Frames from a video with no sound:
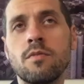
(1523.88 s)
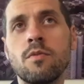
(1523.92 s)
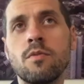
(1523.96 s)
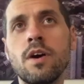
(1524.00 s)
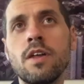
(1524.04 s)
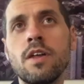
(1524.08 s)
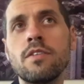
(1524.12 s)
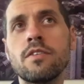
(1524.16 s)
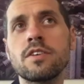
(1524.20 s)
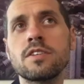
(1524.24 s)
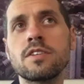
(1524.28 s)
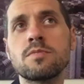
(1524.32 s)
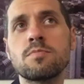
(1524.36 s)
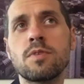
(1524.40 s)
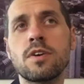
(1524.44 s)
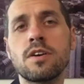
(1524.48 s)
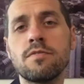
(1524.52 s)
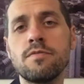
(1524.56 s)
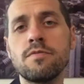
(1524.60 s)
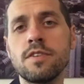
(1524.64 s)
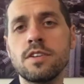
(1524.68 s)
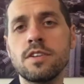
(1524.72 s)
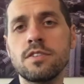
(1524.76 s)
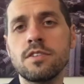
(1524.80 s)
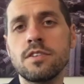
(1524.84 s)
whether it's
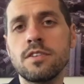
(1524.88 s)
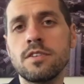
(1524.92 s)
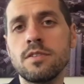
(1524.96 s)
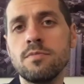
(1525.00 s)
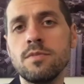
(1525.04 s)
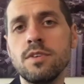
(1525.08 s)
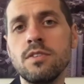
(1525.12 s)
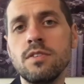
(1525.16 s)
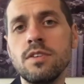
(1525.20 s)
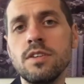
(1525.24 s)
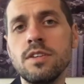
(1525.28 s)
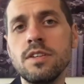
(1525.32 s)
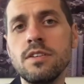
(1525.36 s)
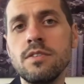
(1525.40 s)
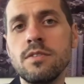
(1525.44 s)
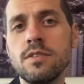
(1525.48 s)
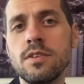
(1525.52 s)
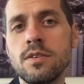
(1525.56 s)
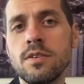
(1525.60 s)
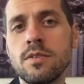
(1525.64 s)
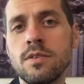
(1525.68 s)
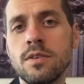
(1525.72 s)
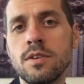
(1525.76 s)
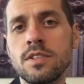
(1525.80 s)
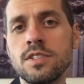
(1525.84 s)
perfect herd immunity
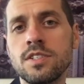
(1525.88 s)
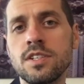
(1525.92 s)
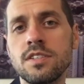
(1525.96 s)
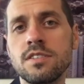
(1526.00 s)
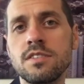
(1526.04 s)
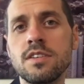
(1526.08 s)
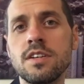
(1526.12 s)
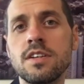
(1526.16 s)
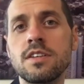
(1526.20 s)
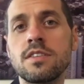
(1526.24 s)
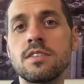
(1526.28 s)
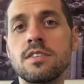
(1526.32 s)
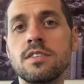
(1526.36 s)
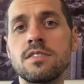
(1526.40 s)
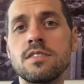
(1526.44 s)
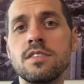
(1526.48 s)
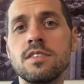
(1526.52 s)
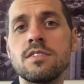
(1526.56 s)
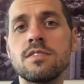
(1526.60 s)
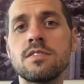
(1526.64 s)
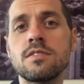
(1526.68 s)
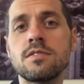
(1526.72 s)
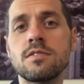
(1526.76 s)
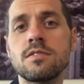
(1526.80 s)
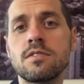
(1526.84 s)
or or just like the
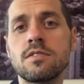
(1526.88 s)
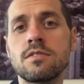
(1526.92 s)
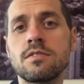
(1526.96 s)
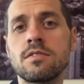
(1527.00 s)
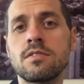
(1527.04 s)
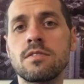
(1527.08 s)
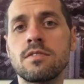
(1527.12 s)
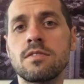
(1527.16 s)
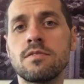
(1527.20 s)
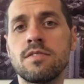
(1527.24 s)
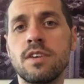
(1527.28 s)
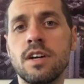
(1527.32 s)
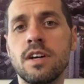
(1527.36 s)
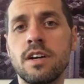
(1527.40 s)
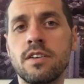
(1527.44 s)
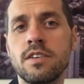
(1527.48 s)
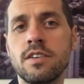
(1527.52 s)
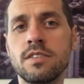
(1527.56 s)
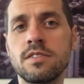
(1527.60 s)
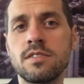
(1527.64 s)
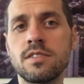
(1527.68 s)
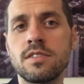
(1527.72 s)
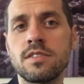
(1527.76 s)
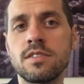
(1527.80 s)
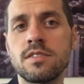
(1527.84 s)
seasonal
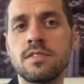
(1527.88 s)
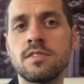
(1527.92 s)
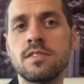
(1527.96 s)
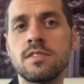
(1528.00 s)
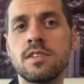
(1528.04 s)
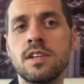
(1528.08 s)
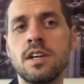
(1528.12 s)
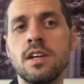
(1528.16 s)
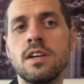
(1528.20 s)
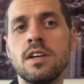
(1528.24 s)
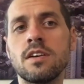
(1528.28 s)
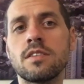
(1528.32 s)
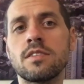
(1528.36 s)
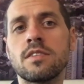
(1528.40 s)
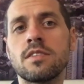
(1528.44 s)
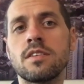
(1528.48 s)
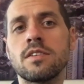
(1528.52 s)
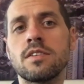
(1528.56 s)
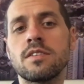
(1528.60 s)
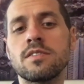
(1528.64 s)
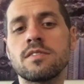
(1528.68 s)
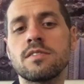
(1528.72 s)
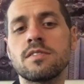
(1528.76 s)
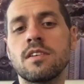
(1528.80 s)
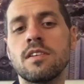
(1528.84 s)
coronaviruses,
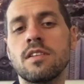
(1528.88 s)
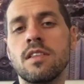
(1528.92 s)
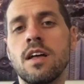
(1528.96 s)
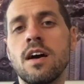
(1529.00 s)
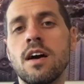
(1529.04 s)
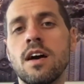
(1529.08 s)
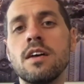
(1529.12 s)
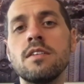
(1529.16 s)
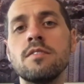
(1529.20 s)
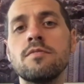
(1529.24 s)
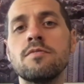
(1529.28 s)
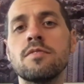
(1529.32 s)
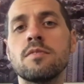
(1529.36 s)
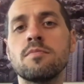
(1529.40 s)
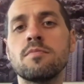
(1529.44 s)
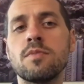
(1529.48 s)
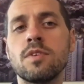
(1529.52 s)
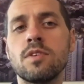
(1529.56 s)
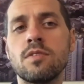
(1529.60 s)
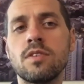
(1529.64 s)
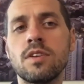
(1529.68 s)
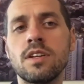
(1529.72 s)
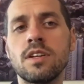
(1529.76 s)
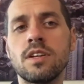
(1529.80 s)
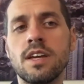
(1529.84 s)
there's a lot of
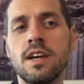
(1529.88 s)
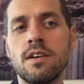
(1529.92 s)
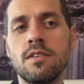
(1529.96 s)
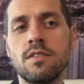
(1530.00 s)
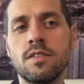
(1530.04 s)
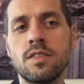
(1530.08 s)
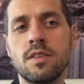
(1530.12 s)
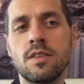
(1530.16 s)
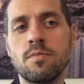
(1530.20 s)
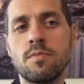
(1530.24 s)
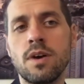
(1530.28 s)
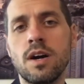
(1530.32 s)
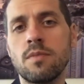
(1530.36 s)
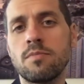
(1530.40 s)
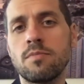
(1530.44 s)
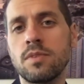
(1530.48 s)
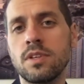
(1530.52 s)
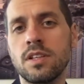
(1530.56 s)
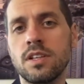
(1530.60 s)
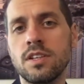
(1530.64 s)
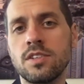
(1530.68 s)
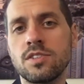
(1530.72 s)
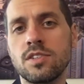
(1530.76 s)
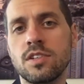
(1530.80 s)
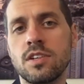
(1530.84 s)
immunity out in the
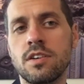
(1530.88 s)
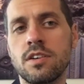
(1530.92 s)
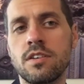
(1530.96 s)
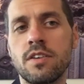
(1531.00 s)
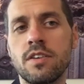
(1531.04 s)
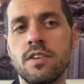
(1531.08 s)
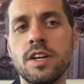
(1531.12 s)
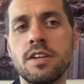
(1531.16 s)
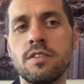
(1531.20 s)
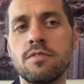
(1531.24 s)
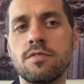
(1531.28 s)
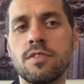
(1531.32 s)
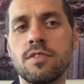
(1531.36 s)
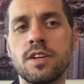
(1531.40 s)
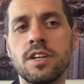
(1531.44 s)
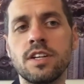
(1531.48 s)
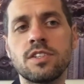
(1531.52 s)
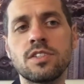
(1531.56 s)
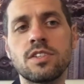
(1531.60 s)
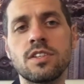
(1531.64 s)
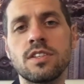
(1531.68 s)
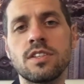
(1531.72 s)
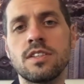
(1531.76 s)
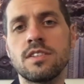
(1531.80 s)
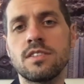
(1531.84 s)
population already for
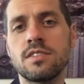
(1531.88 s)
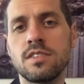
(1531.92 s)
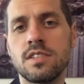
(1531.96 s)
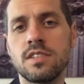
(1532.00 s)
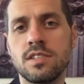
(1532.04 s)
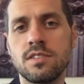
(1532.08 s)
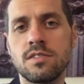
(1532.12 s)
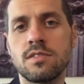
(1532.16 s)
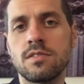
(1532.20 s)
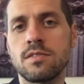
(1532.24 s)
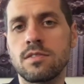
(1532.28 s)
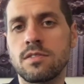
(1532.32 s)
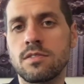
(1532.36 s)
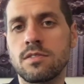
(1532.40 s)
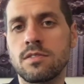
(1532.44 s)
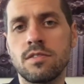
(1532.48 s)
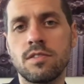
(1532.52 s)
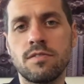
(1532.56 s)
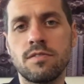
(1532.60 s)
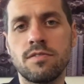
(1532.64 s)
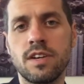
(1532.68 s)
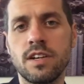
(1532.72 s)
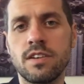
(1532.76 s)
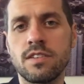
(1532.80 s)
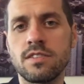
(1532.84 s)
each of these seasonal
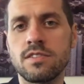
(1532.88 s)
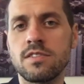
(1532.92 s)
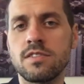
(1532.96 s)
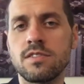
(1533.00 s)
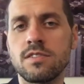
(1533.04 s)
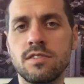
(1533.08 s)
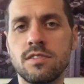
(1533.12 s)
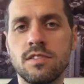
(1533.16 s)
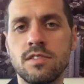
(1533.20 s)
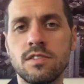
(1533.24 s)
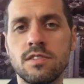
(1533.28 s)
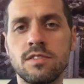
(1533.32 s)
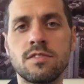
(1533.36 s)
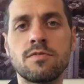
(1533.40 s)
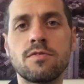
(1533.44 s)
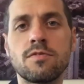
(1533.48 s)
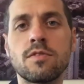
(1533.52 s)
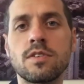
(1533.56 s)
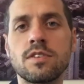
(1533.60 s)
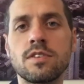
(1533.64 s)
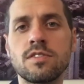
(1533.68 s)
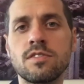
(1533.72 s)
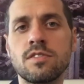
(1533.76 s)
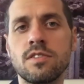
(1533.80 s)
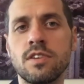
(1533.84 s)
coronaviruses. There's
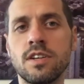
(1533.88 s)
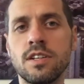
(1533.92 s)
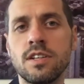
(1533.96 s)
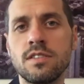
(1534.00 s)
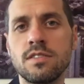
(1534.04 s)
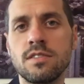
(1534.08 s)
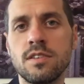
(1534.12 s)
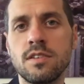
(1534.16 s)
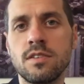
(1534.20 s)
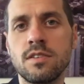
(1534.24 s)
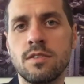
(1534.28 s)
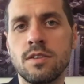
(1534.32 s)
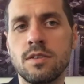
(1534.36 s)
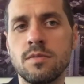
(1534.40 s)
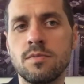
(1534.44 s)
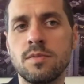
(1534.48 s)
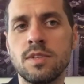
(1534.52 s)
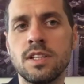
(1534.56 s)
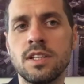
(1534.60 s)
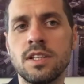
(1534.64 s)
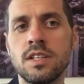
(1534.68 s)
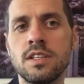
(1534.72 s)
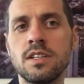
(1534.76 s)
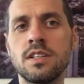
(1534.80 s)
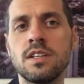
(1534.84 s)
four strains that
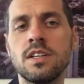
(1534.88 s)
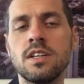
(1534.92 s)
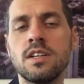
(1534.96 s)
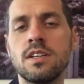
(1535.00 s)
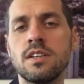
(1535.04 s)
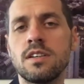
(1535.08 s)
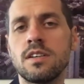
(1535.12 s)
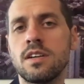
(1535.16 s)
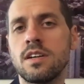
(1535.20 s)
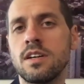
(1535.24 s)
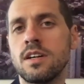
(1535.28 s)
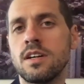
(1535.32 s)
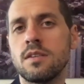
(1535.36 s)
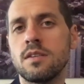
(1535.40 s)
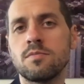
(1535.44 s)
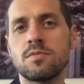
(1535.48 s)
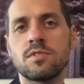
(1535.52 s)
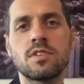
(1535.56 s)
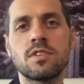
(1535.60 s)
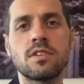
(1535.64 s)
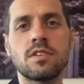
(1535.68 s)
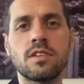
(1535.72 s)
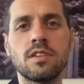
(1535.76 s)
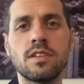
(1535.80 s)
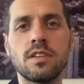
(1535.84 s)
normally um,
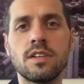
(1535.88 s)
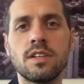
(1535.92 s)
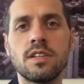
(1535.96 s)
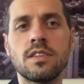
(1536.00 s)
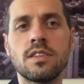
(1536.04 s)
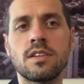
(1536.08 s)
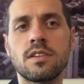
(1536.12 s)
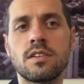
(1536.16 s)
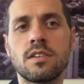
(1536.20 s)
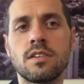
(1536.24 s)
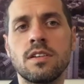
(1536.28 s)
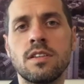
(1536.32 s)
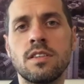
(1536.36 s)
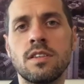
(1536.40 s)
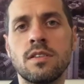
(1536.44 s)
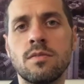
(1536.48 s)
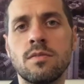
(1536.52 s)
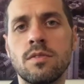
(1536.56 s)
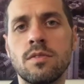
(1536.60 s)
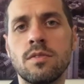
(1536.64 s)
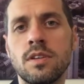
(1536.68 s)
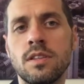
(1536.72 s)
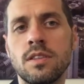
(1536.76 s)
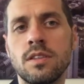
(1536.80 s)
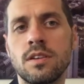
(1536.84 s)
circulate in the in
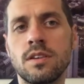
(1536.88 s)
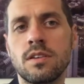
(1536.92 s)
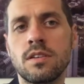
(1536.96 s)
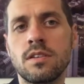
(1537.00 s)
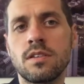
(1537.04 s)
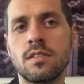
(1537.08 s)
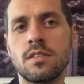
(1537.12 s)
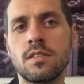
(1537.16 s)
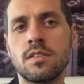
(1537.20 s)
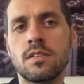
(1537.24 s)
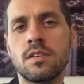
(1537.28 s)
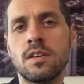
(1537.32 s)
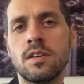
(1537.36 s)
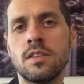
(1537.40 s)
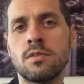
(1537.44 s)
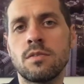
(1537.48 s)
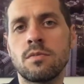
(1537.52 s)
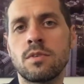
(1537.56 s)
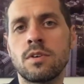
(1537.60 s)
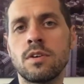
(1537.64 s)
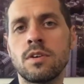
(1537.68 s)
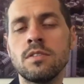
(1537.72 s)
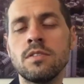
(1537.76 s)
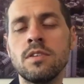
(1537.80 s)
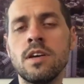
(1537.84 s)
the in the in the
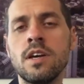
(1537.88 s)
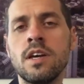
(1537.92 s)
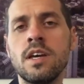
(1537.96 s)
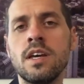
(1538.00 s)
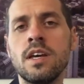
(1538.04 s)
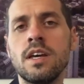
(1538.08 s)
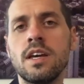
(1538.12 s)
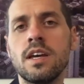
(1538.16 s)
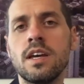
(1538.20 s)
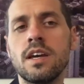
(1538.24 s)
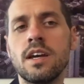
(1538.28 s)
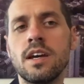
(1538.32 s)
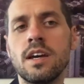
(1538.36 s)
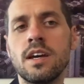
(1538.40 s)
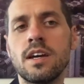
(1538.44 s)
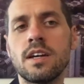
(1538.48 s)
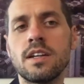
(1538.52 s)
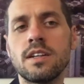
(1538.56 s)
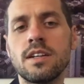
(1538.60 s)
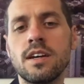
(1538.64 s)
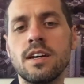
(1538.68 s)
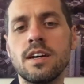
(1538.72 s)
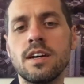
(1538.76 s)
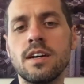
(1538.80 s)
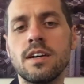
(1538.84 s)
world,
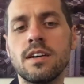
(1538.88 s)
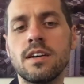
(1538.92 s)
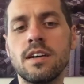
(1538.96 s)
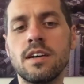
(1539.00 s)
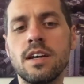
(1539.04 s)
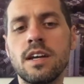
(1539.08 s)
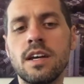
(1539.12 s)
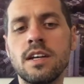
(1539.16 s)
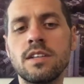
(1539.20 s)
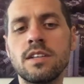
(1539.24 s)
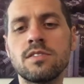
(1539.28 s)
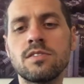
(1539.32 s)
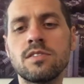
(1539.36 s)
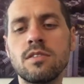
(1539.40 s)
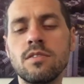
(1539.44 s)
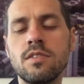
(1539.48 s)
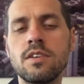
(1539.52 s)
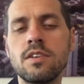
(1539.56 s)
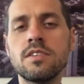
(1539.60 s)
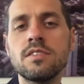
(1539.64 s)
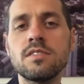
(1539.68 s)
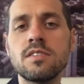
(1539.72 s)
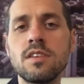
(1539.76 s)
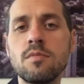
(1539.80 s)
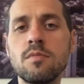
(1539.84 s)
and uh, and so
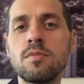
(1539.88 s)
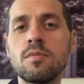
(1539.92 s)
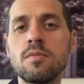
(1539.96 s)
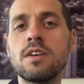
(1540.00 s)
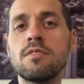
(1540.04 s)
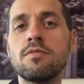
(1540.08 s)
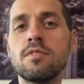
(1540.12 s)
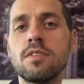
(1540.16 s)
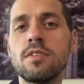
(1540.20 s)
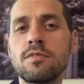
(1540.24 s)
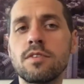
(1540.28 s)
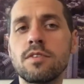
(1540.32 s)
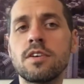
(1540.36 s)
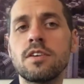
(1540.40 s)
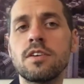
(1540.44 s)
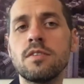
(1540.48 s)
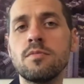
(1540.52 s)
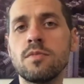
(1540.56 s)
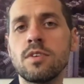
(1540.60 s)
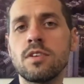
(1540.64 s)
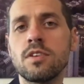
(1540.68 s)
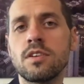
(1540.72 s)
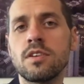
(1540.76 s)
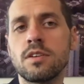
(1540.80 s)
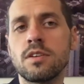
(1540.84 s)
there is some level of herd
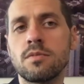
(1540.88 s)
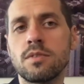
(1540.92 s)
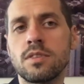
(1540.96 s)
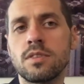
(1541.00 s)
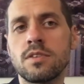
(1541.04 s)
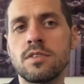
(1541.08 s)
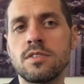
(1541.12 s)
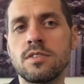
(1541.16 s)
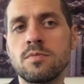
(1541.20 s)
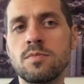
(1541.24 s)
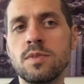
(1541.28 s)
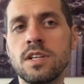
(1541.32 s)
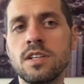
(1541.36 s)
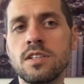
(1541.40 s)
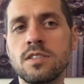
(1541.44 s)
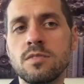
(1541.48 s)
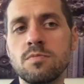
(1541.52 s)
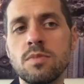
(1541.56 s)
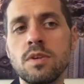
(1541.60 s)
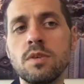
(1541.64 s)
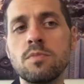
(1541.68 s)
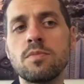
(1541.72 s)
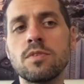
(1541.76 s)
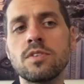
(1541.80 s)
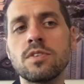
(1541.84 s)
immunity with those because
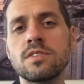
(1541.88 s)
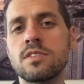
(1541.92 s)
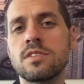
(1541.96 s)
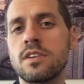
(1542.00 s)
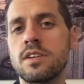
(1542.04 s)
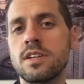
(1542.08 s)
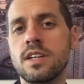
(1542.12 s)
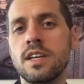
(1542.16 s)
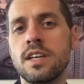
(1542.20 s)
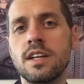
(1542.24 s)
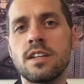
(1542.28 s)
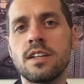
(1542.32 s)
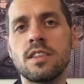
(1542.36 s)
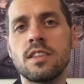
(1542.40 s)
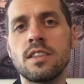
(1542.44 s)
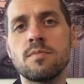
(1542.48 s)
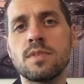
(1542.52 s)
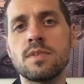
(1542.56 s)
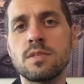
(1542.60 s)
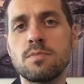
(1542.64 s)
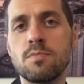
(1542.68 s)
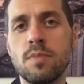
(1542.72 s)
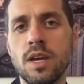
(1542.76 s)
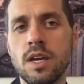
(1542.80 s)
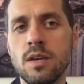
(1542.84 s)
people started getting them
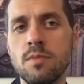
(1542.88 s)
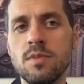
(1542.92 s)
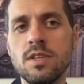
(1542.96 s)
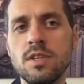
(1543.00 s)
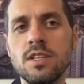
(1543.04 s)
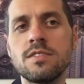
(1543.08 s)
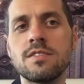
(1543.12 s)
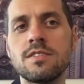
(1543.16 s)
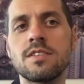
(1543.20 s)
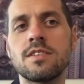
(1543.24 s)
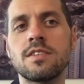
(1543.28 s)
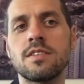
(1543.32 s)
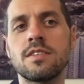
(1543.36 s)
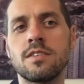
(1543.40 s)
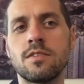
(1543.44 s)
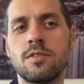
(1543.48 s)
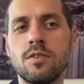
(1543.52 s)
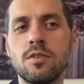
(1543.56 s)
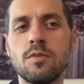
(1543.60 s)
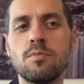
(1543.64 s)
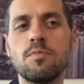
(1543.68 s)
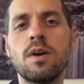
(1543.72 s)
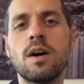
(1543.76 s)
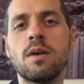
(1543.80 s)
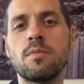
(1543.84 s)
as babies, and the
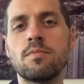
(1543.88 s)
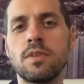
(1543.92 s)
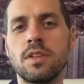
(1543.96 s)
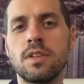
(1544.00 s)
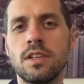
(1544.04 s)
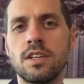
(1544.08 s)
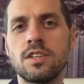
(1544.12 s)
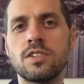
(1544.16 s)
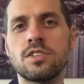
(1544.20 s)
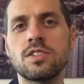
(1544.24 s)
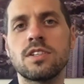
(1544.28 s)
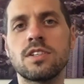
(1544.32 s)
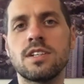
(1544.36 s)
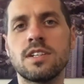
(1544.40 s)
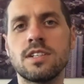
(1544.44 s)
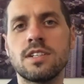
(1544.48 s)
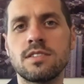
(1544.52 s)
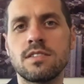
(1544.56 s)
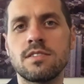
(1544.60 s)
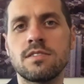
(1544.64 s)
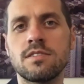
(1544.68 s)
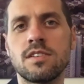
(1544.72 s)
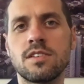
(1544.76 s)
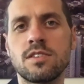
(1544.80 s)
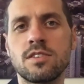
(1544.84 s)
whole population
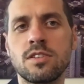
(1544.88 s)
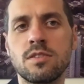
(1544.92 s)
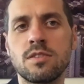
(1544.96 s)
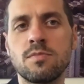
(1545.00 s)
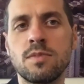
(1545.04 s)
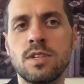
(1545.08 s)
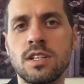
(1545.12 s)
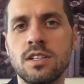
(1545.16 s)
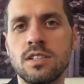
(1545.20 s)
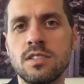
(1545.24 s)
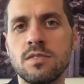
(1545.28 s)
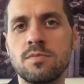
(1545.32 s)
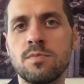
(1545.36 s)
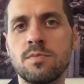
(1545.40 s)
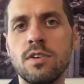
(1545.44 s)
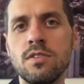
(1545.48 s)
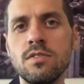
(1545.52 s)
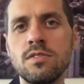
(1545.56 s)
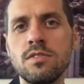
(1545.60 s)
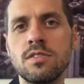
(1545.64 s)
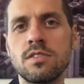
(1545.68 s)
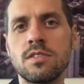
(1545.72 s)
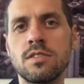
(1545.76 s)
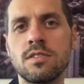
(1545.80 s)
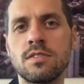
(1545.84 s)
has essentially been
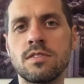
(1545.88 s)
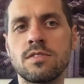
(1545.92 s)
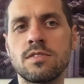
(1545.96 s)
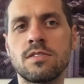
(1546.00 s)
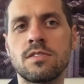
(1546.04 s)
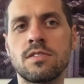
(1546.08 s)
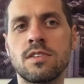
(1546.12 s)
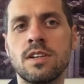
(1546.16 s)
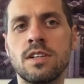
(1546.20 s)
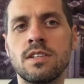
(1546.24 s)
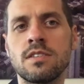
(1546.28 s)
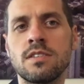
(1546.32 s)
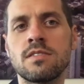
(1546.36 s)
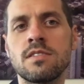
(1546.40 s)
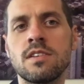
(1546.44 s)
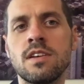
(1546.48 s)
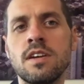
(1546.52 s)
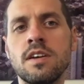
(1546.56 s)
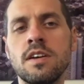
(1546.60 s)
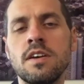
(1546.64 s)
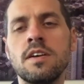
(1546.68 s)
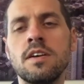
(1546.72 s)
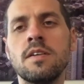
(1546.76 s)
exposed to those strains.